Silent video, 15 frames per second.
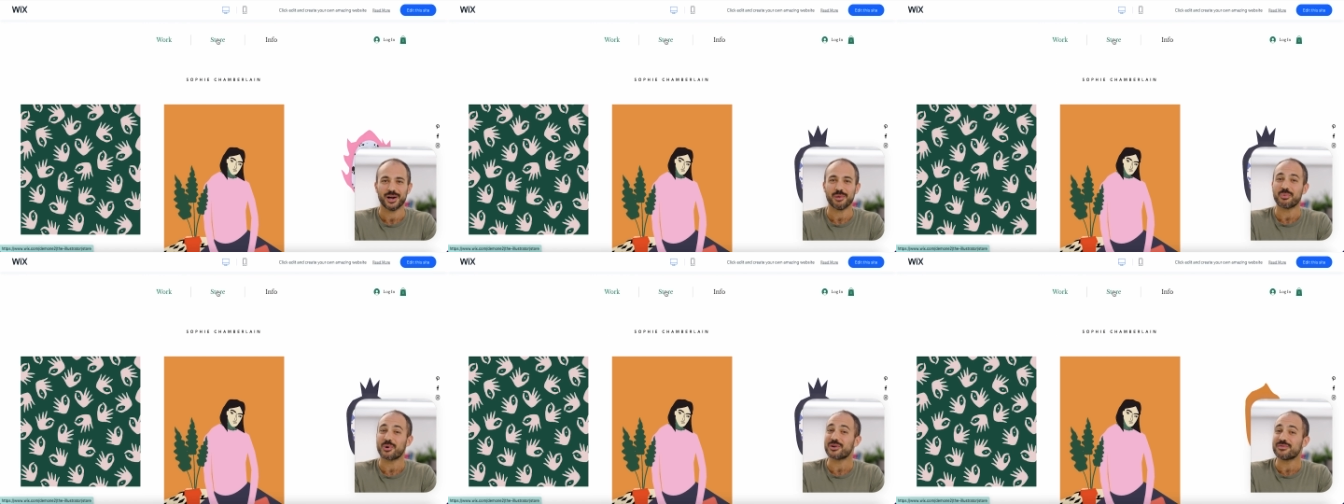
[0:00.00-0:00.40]

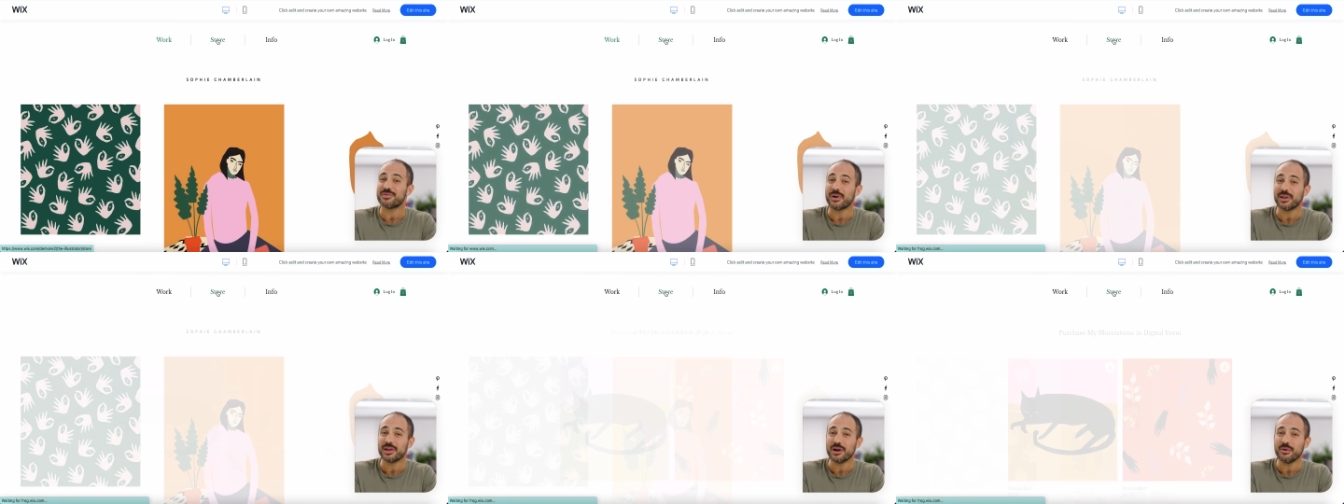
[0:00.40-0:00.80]
A
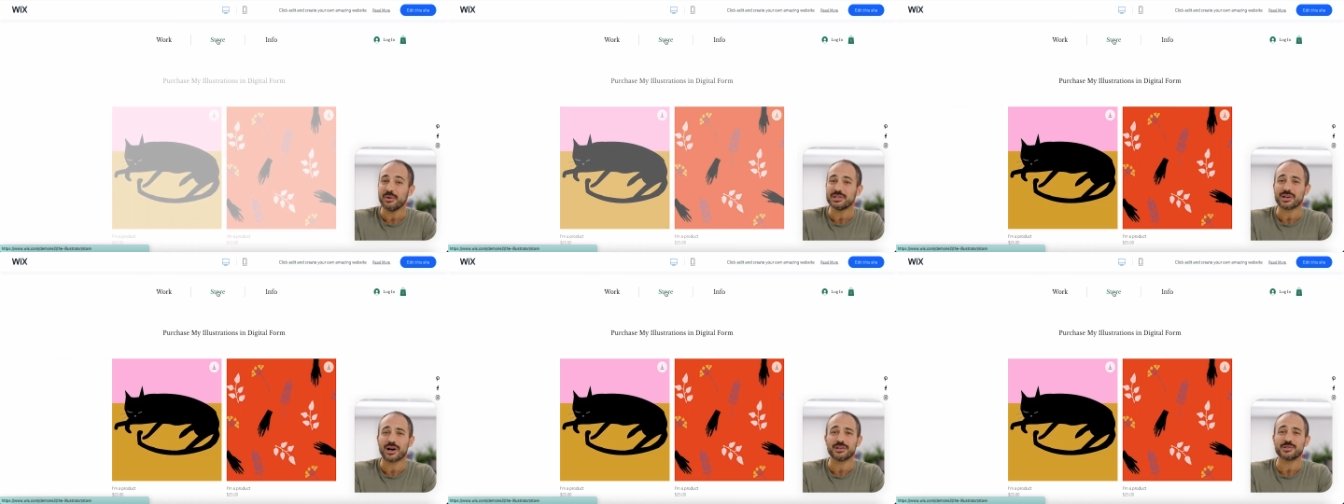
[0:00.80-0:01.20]
portfolio
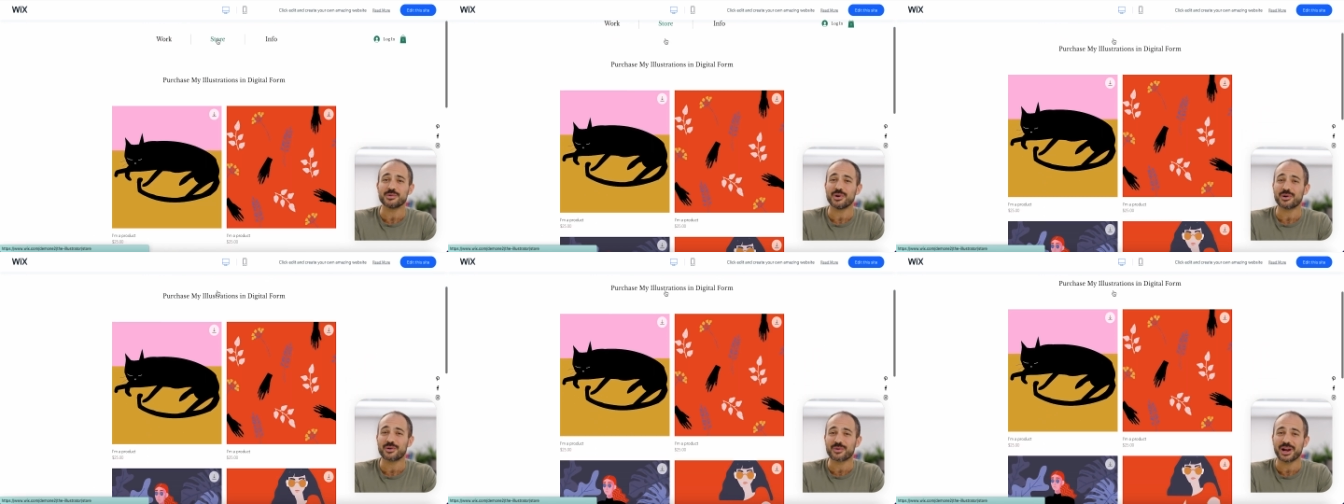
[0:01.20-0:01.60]
is
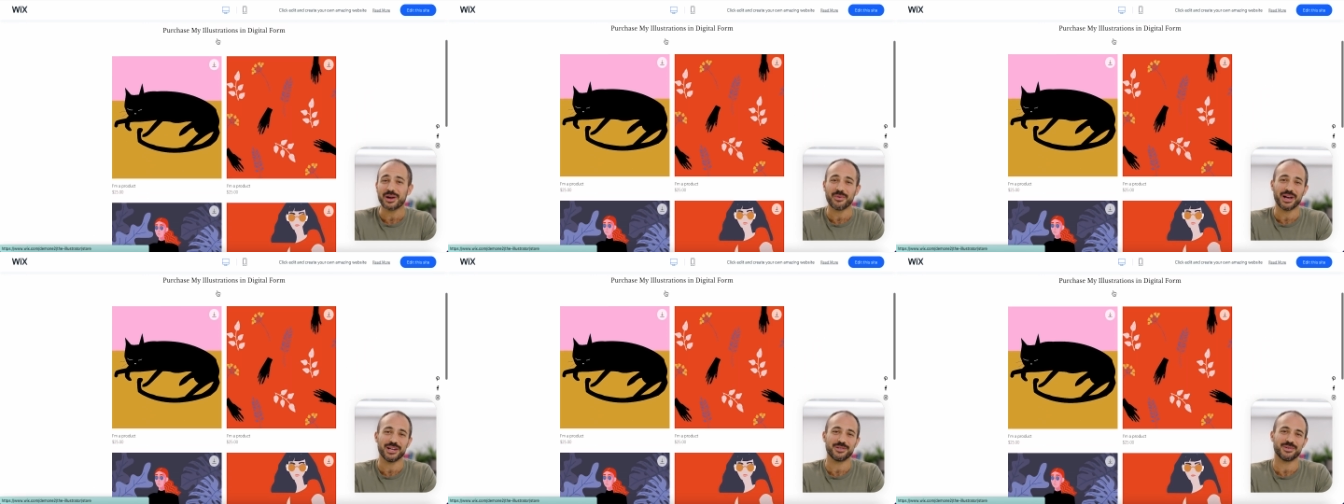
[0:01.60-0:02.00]
also a great
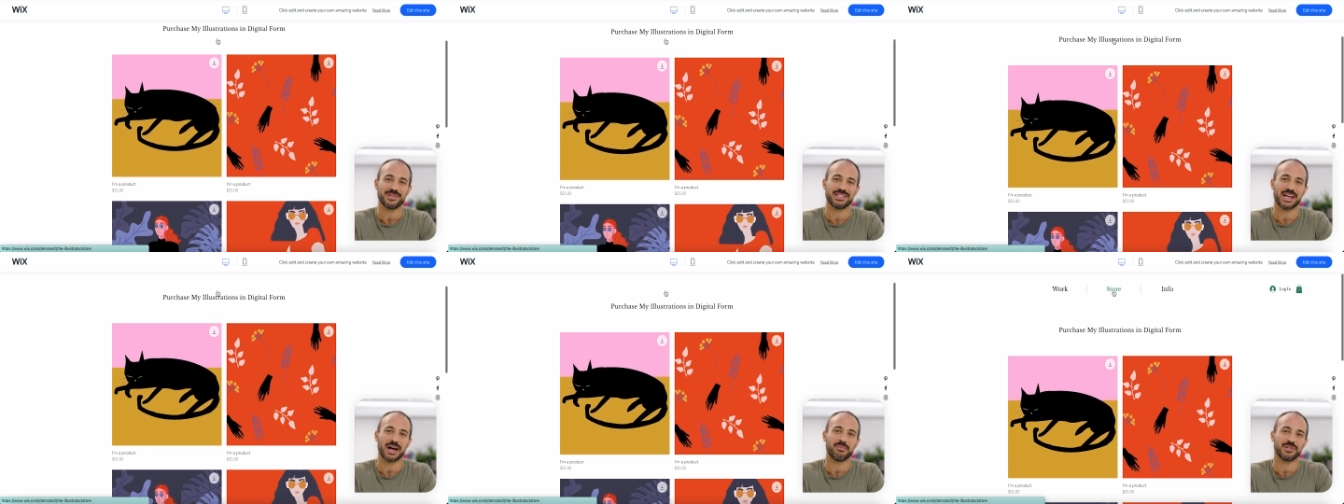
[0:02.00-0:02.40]
way to
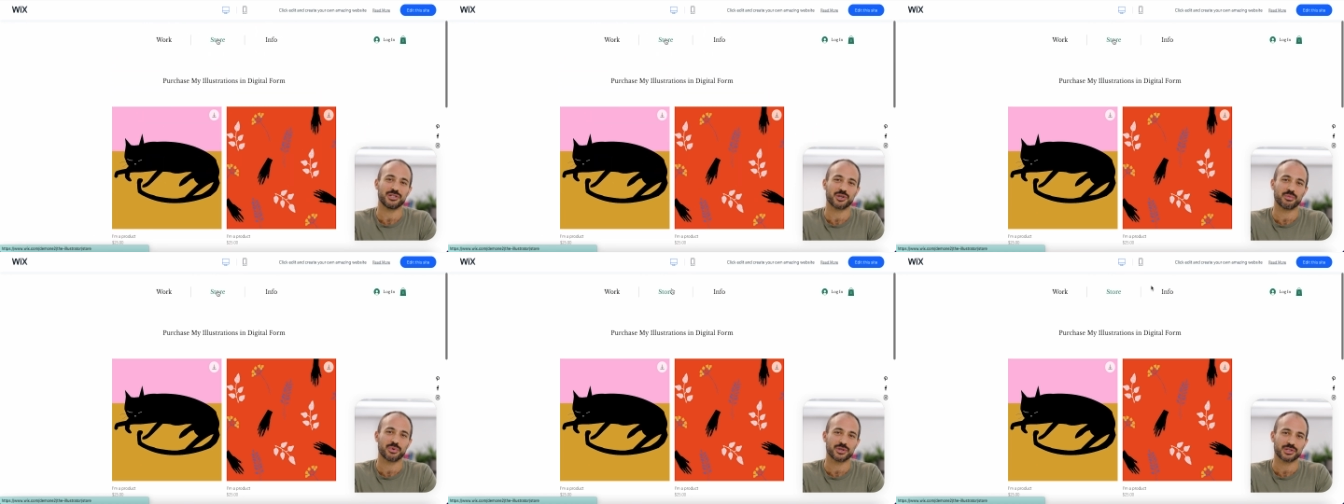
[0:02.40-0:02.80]

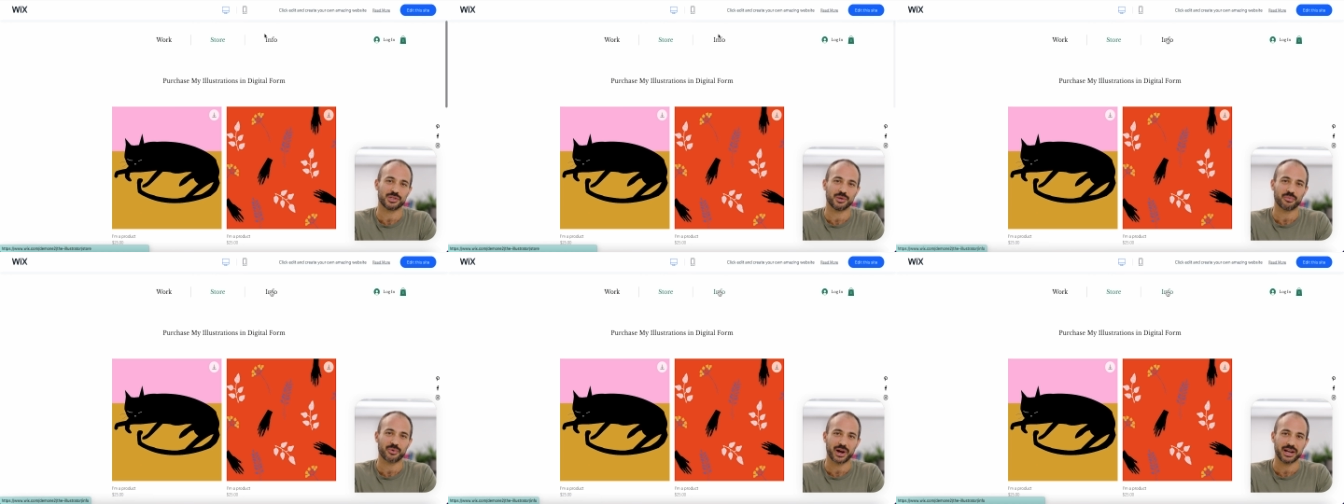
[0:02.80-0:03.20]
establish your
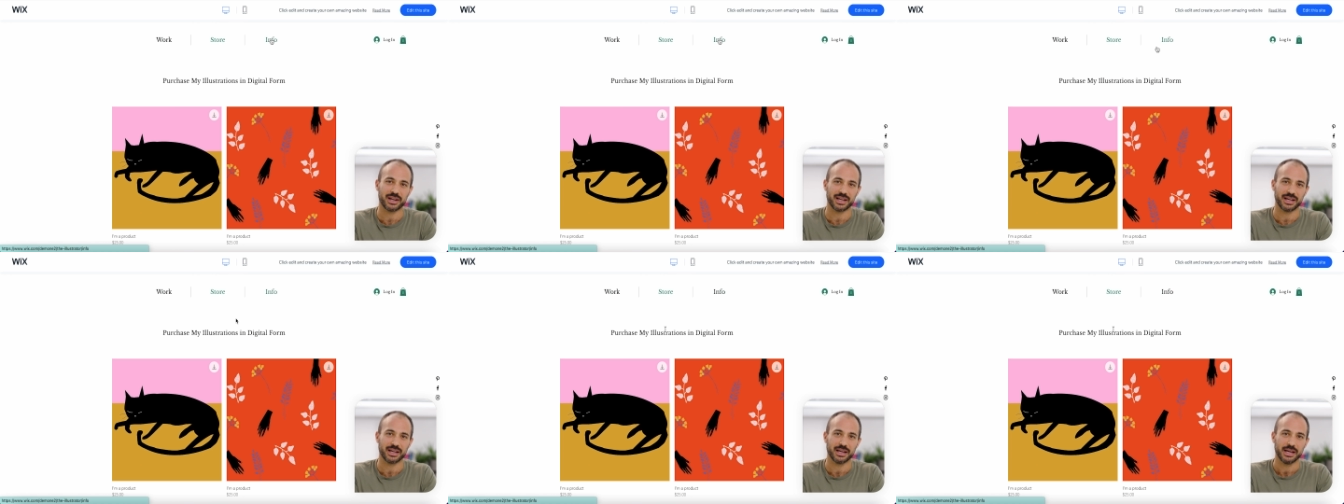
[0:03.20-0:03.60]
personal
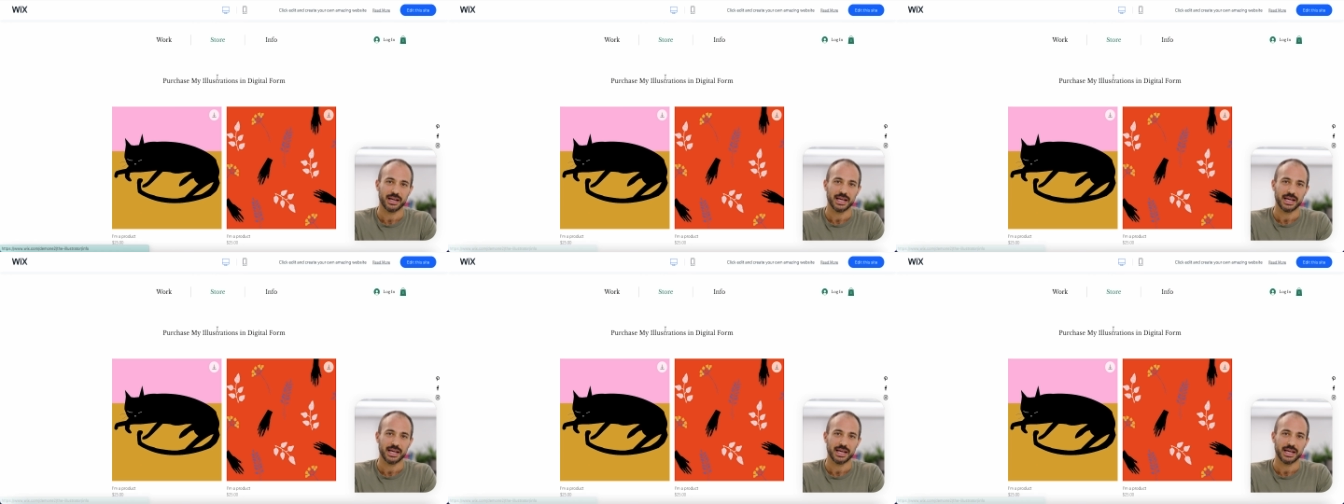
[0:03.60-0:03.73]
branding,